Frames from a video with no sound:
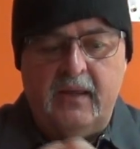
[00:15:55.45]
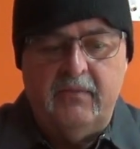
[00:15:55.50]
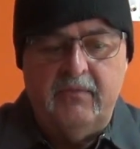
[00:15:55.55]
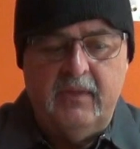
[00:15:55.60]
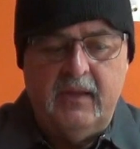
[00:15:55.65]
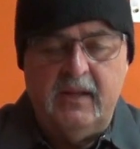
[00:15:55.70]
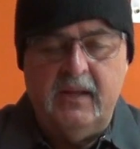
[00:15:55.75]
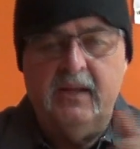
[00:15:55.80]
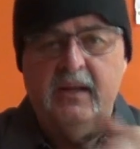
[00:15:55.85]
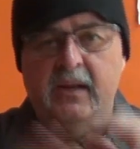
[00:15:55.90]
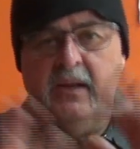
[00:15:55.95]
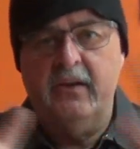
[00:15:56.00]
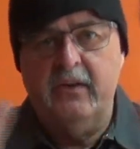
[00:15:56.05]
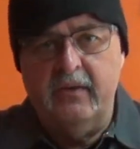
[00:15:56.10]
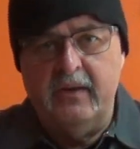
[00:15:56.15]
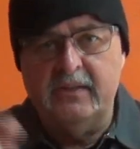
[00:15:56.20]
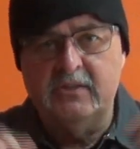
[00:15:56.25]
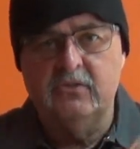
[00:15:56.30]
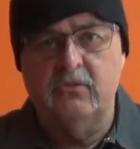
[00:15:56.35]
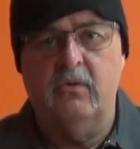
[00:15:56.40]
and then in
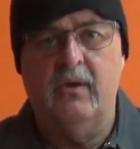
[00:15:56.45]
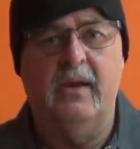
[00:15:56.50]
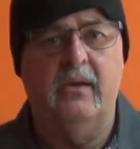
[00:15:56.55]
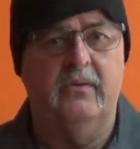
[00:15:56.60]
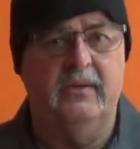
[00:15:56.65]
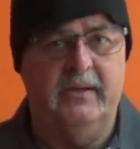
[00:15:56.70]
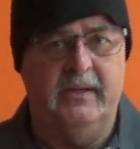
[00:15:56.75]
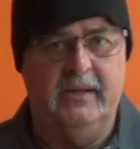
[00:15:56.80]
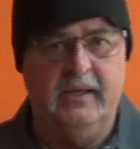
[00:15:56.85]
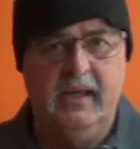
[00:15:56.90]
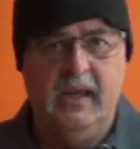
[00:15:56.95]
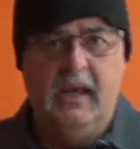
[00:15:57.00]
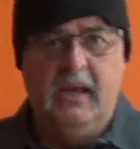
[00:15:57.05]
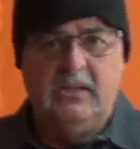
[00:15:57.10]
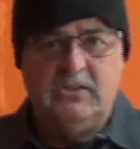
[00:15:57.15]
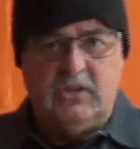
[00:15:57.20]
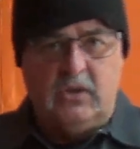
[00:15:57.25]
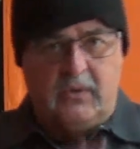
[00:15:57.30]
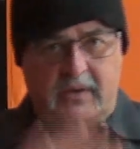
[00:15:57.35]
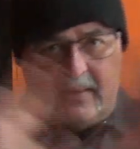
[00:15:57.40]
here it's grounded.
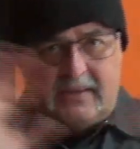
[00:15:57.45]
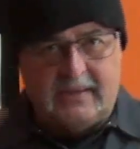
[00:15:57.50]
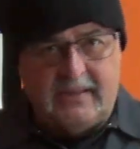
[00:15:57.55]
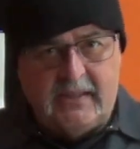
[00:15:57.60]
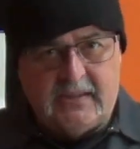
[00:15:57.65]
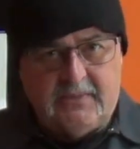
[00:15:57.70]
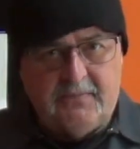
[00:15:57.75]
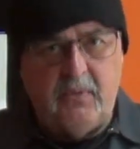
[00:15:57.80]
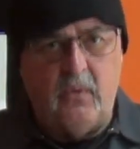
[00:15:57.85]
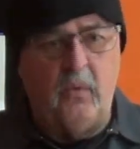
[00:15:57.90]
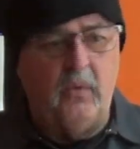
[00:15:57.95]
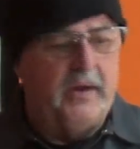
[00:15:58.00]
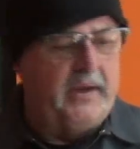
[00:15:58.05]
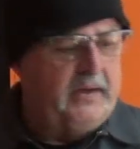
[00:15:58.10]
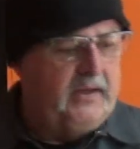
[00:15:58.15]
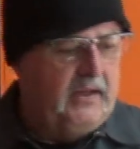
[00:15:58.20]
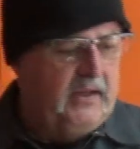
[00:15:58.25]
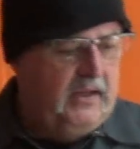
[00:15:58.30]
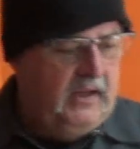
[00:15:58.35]
So at this point,